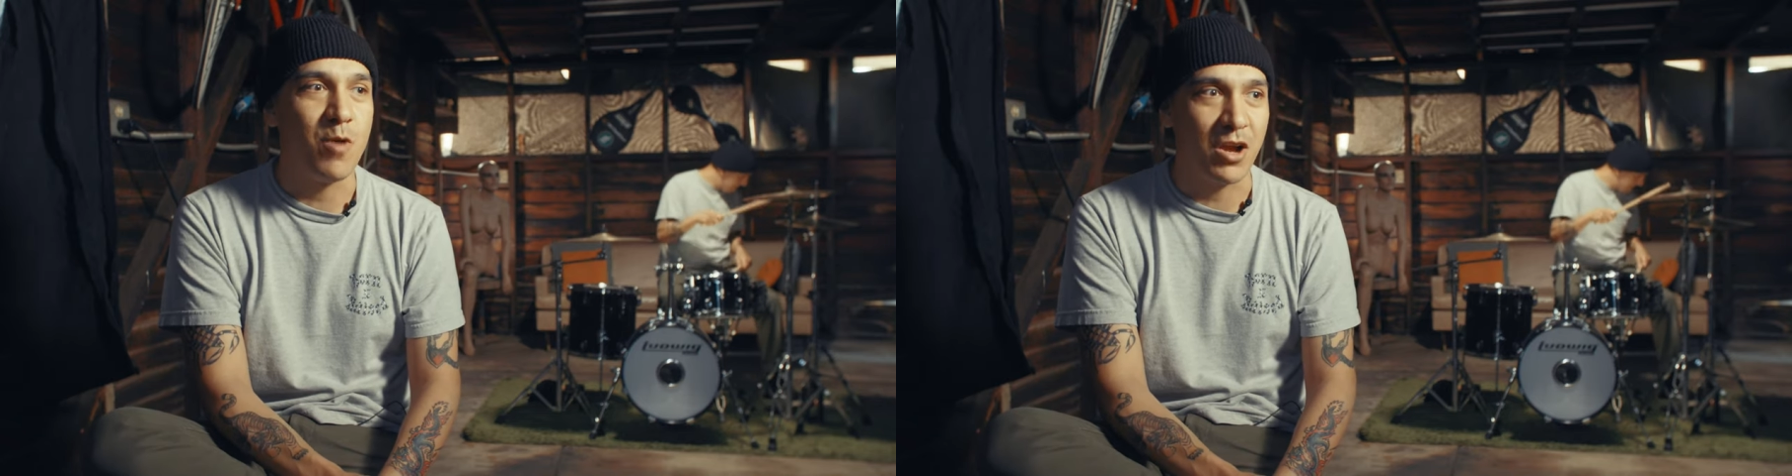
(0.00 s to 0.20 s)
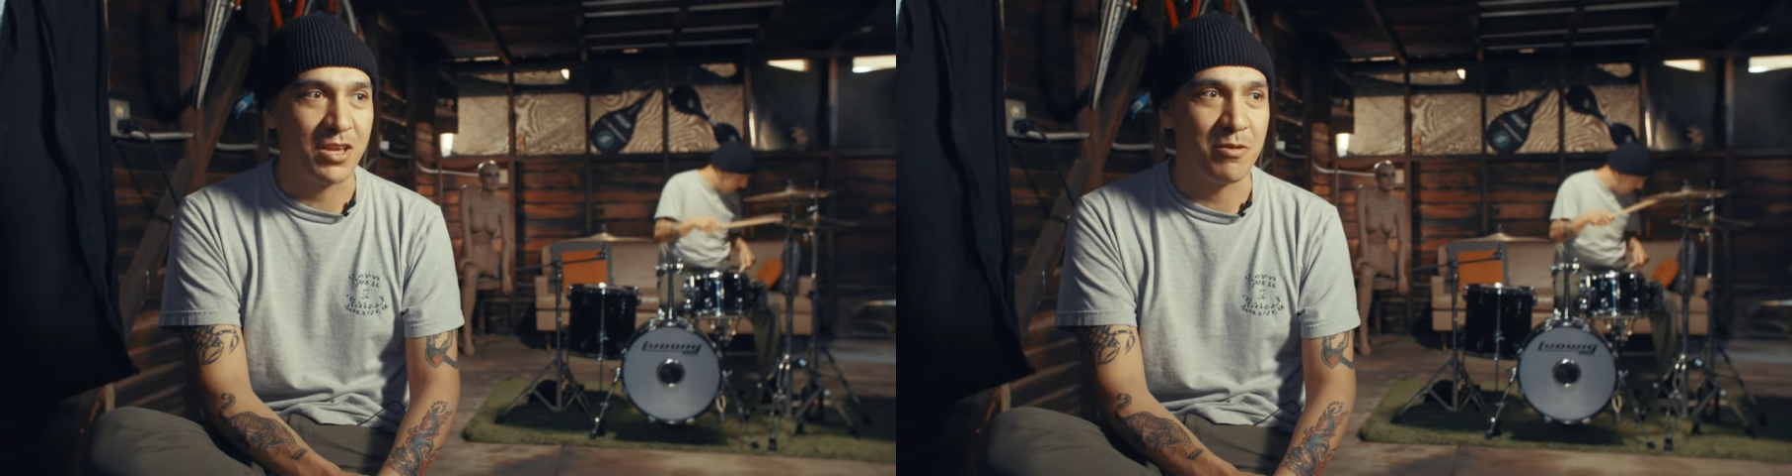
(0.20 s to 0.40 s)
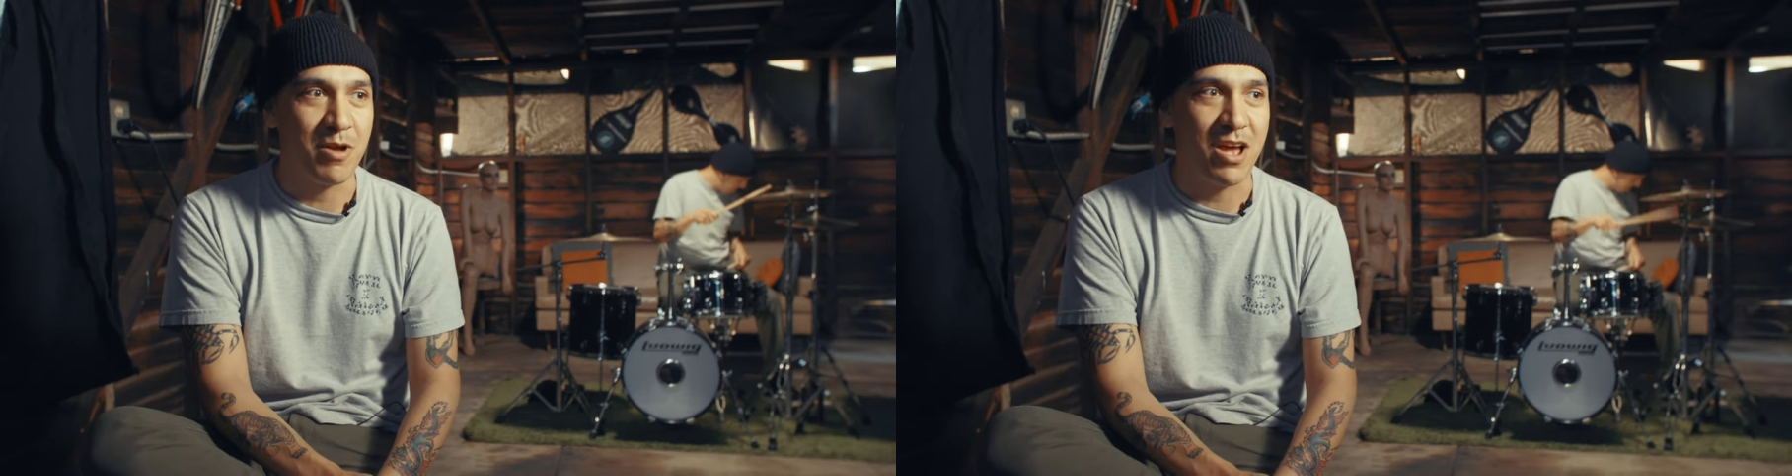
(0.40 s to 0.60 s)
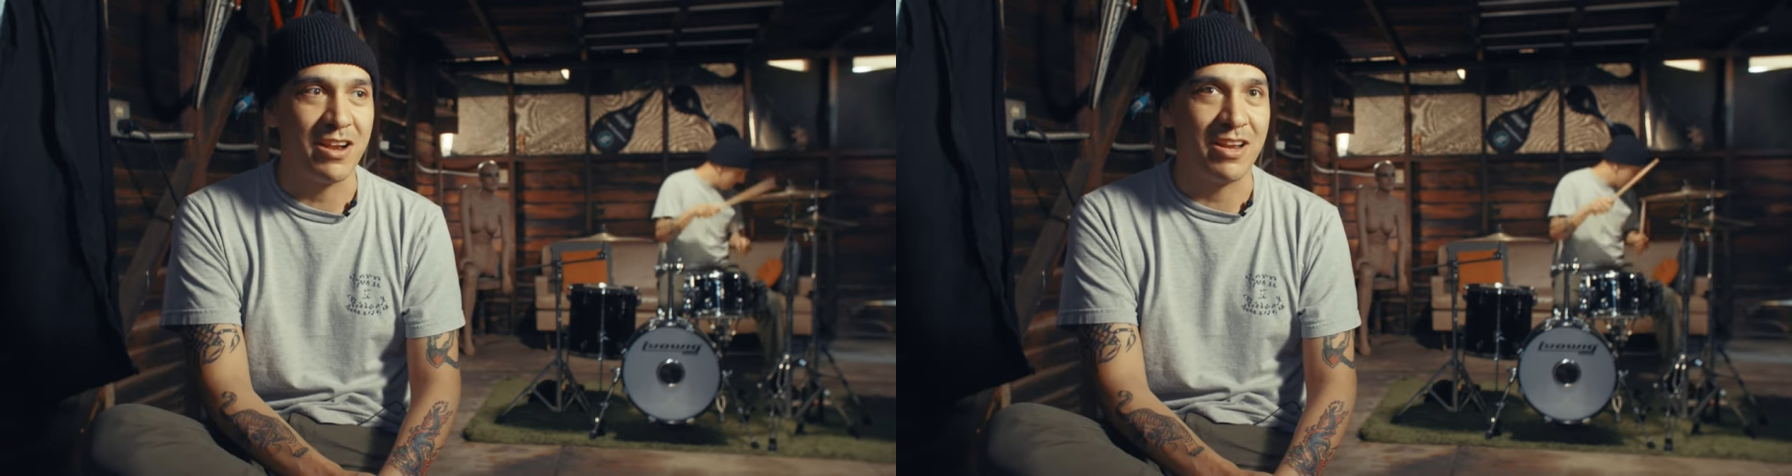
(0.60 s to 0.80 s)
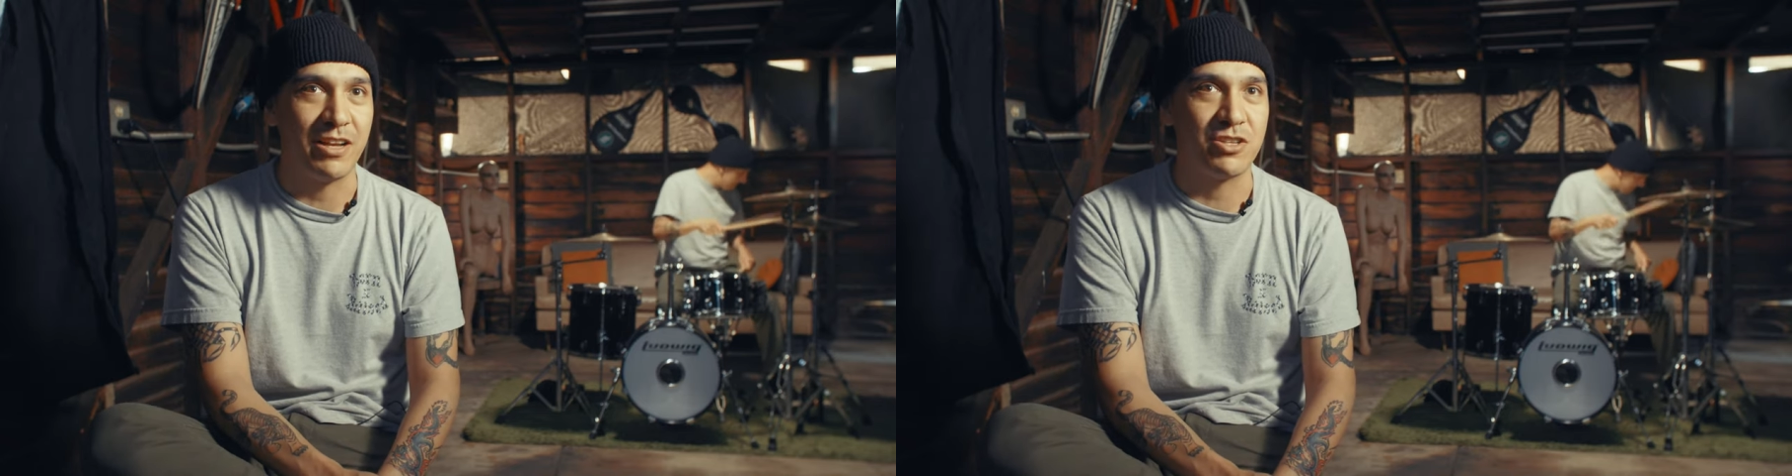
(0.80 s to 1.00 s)
walking around
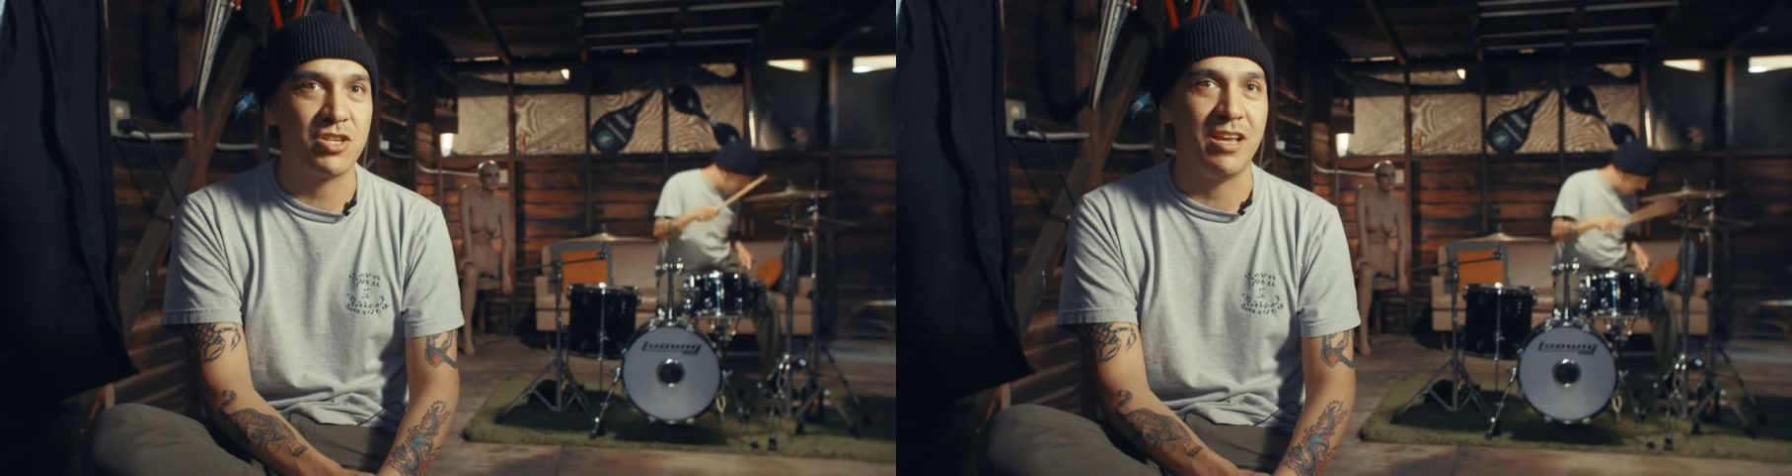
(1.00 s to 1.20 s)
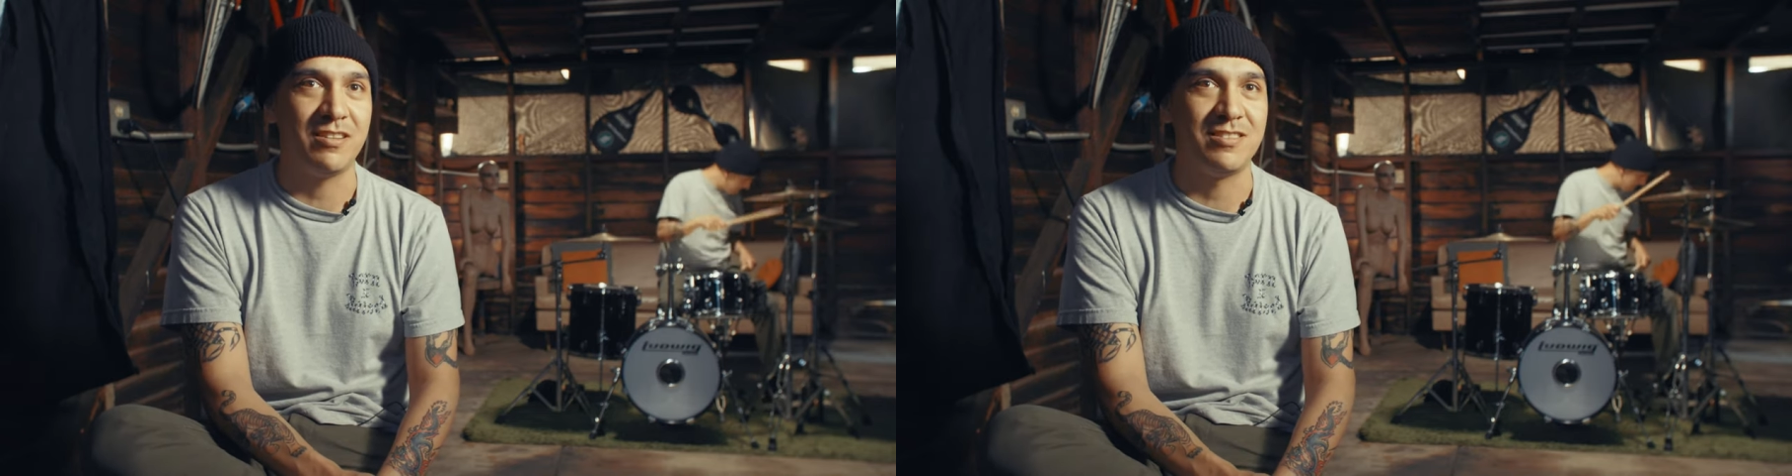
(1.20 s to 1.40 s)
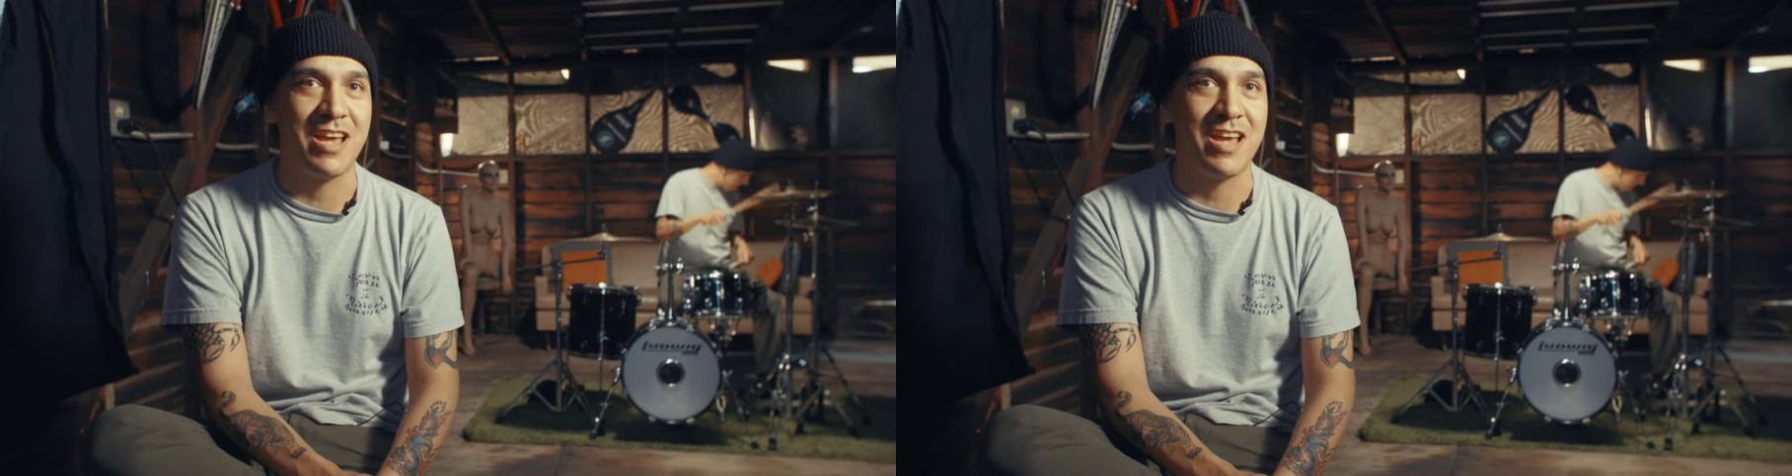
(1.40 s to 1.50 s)
and got chased